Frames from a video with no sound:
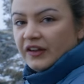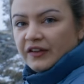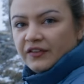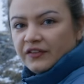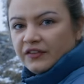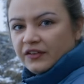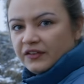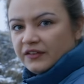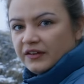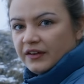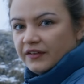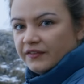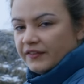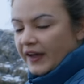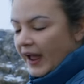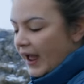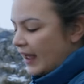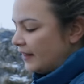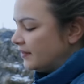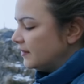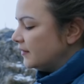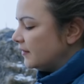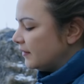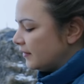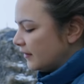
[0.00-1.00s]
sensitive
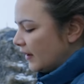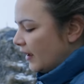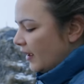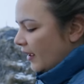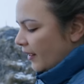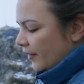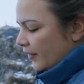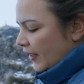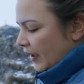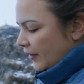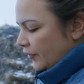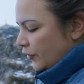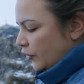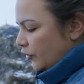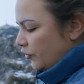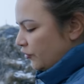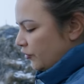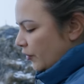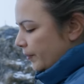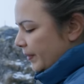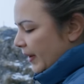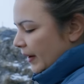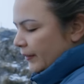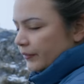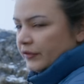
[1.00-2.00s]
ends, then you
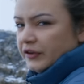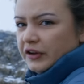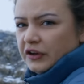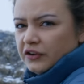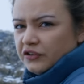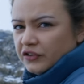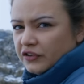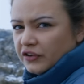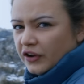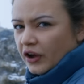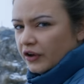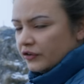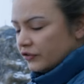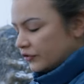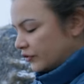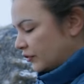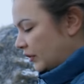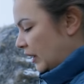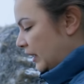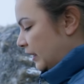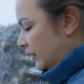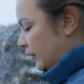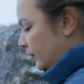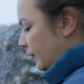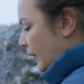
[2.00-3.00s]
should be able to use your touch
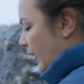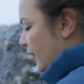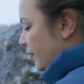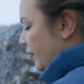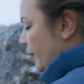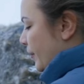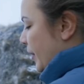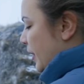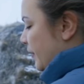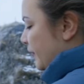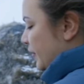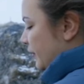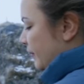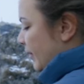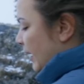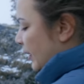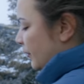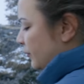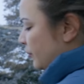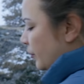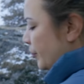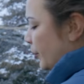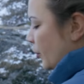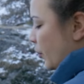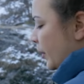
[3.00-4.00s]
screen as well for moving
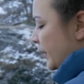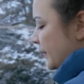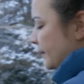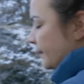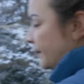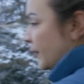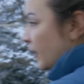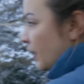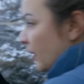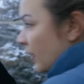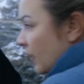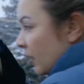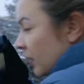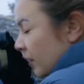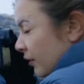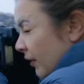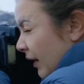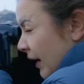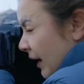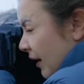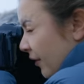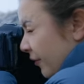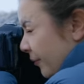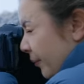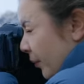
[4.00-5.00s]
around your point,
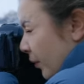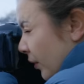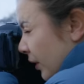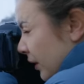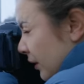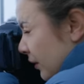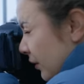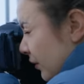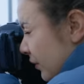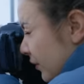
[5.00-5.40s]
your AF point.